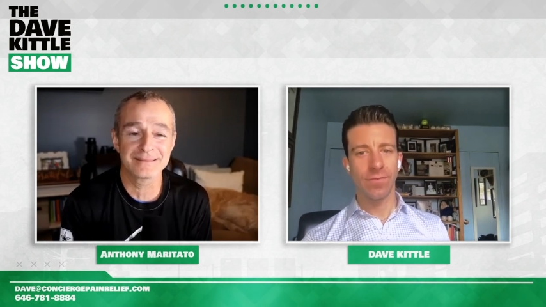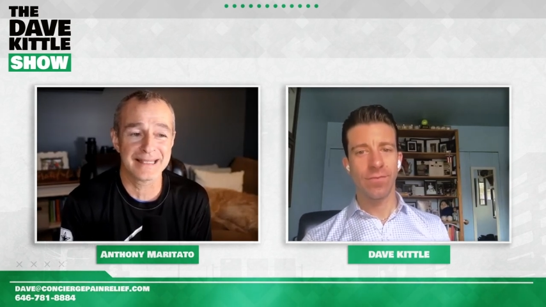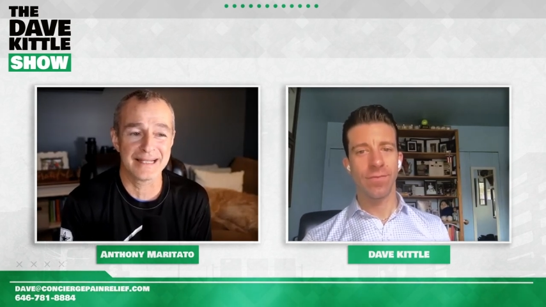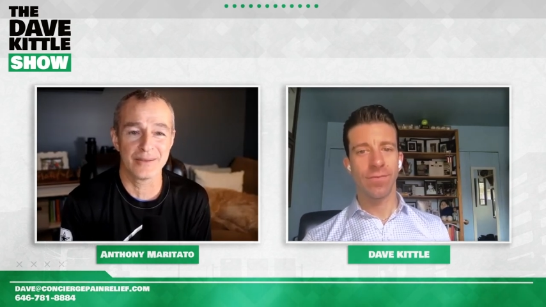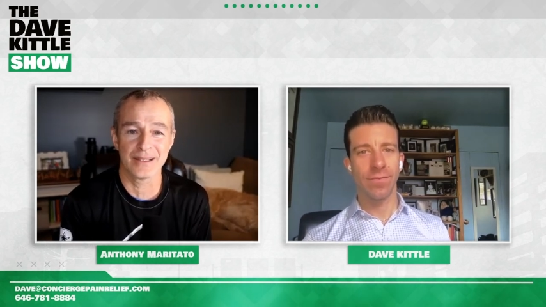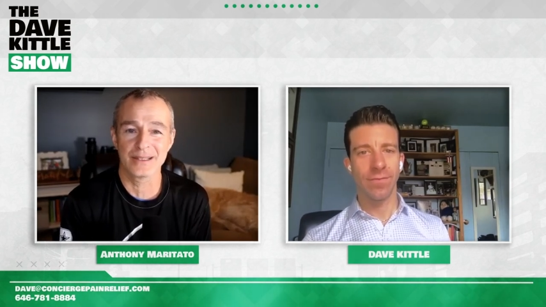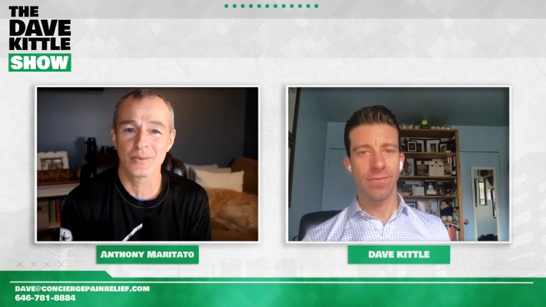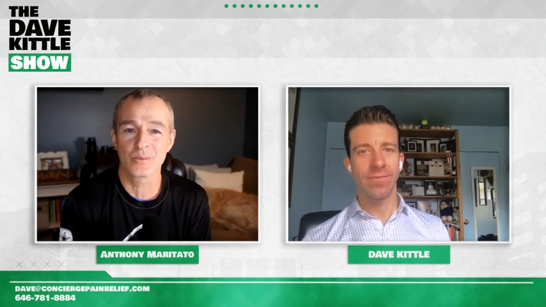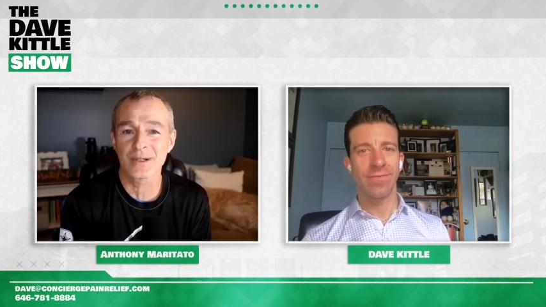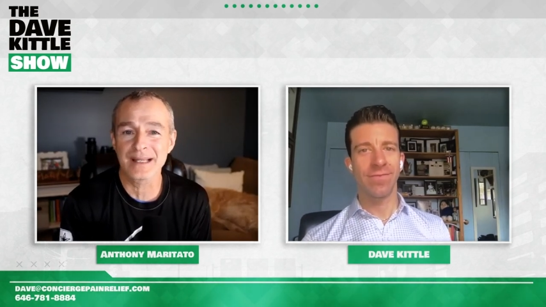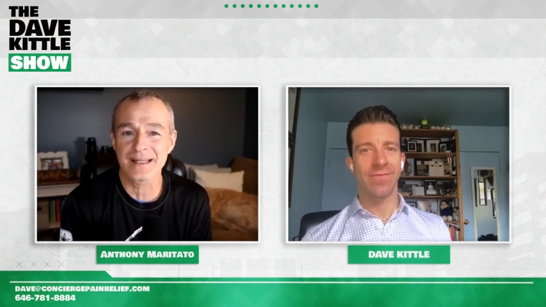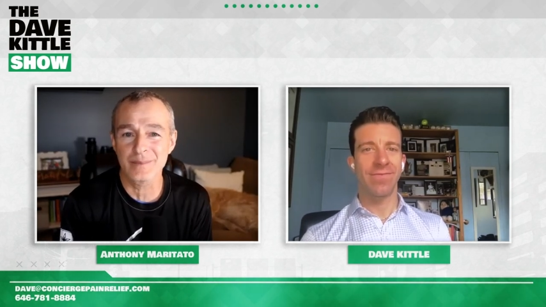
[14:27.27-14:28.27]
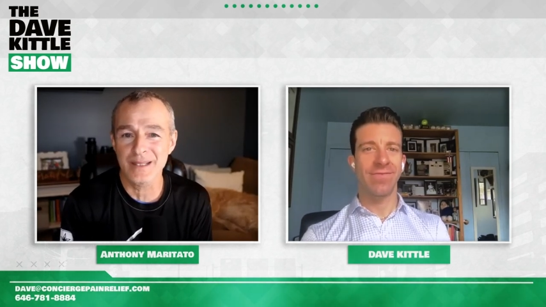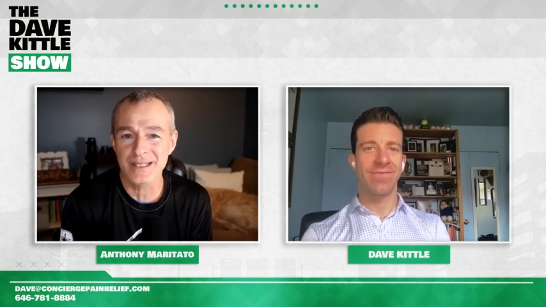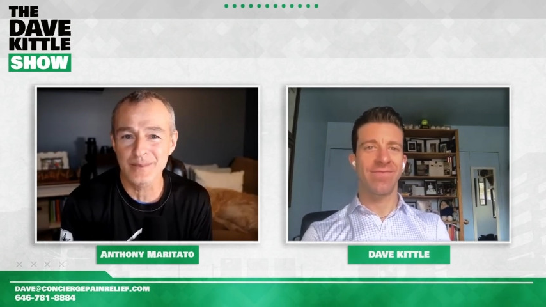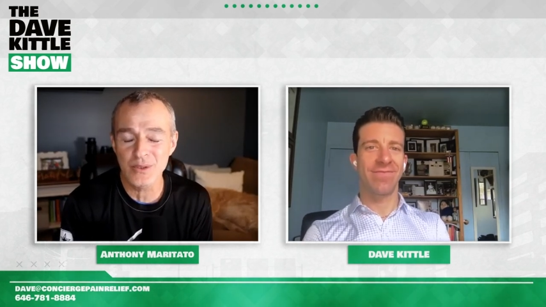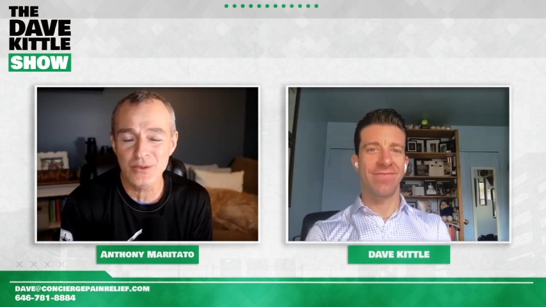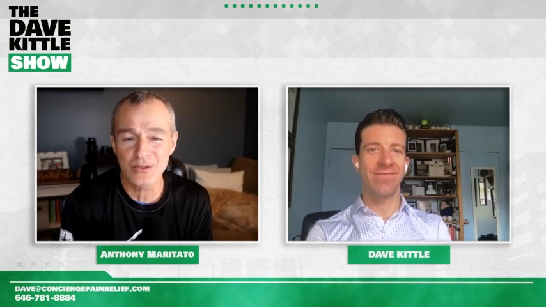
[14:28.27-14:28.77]
Speaker 1: Now I can work out of my
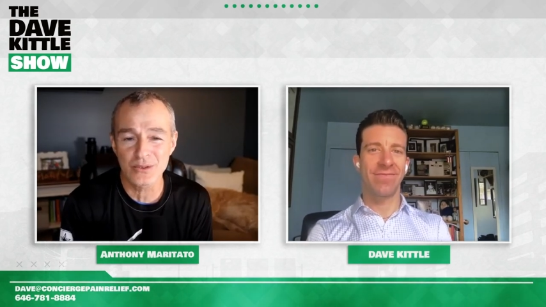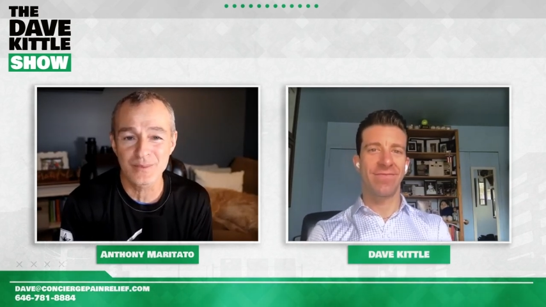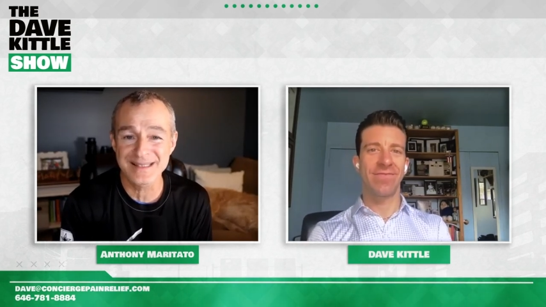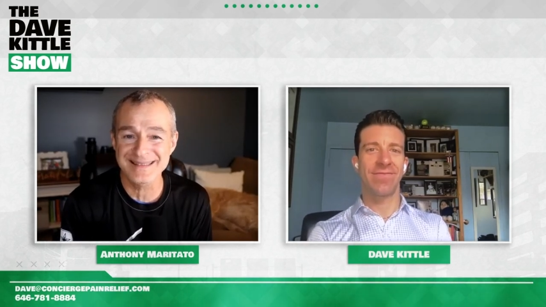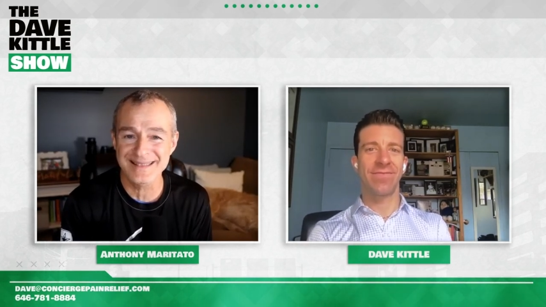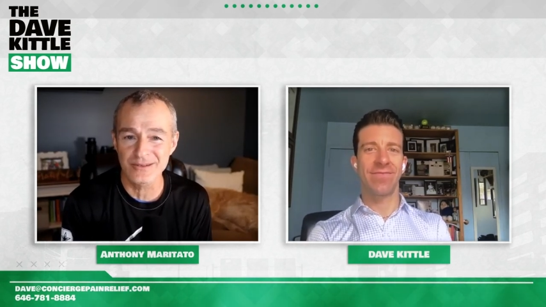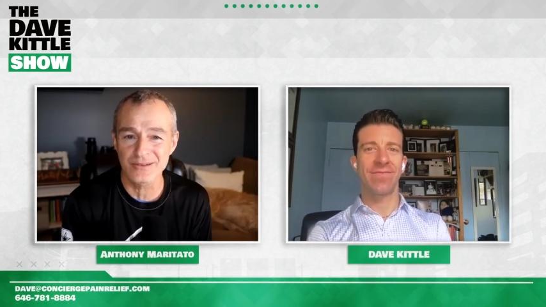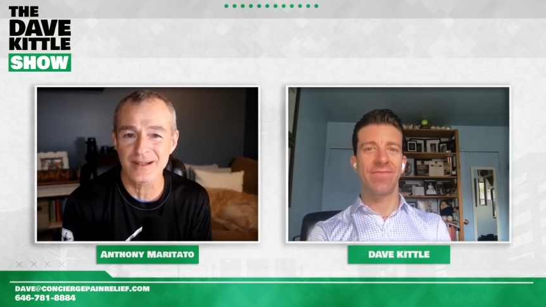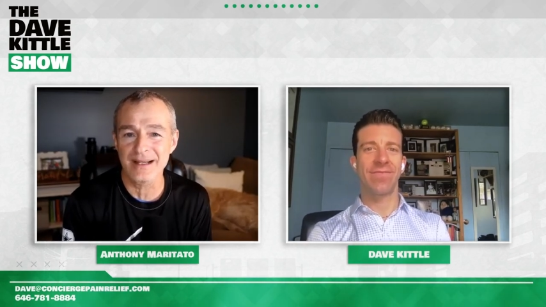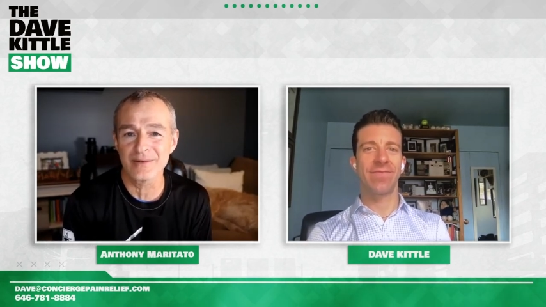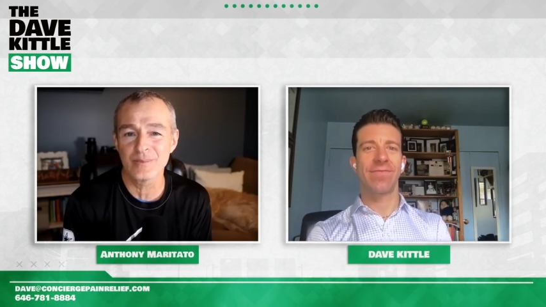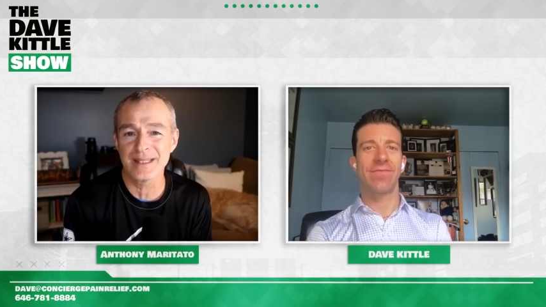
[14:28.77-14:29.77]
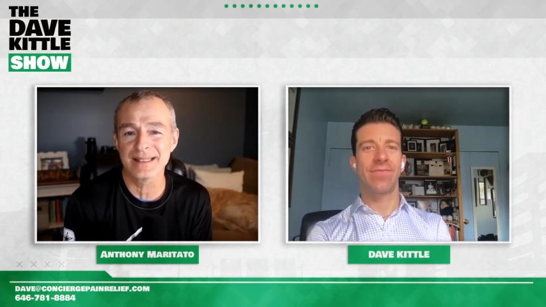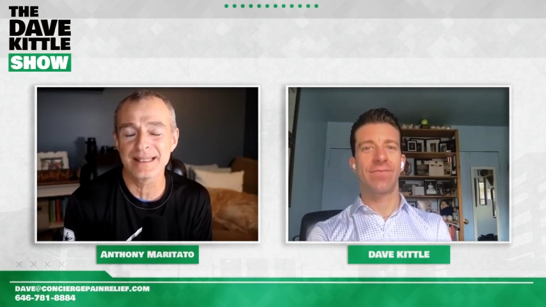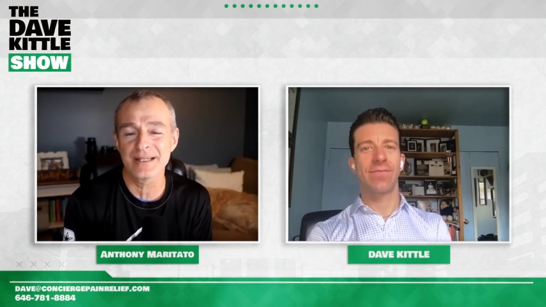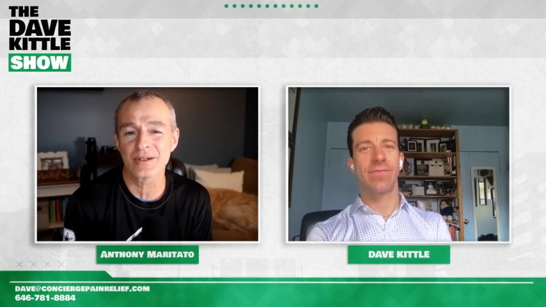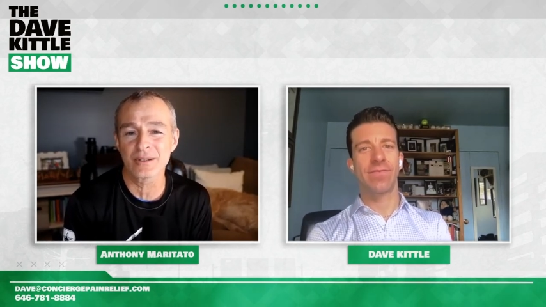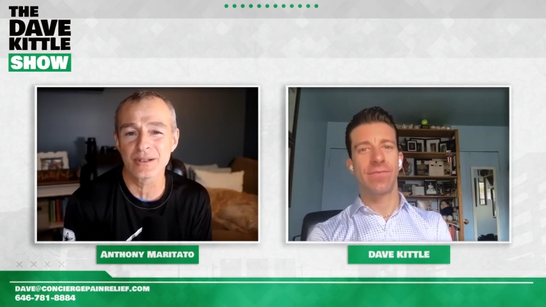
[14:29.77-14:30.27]
computer. We still have Medicare